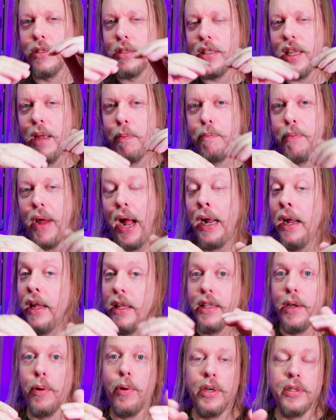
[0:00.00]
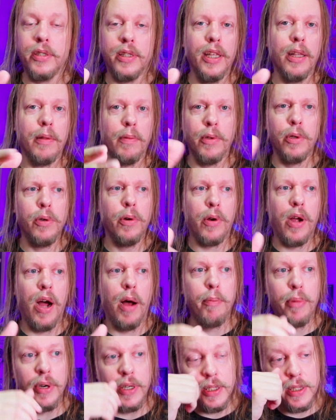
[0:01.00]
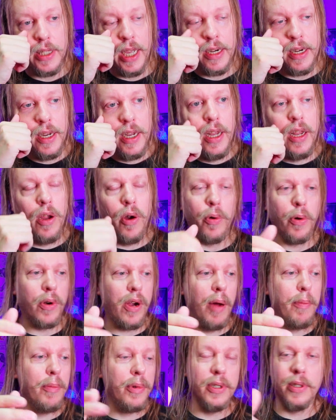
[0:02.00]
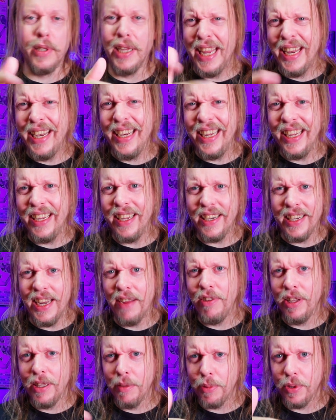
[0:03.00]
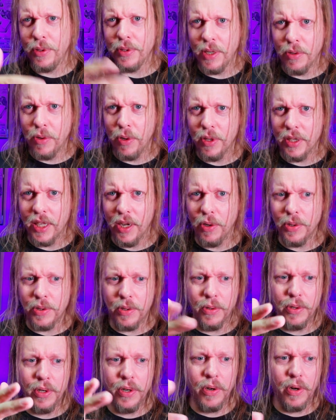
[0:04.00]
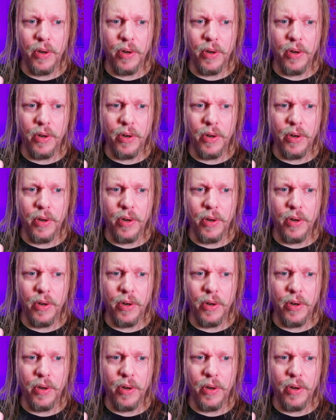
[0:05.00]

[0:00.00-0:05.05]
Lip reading: step back. There are still, companies, indie developers and all those who,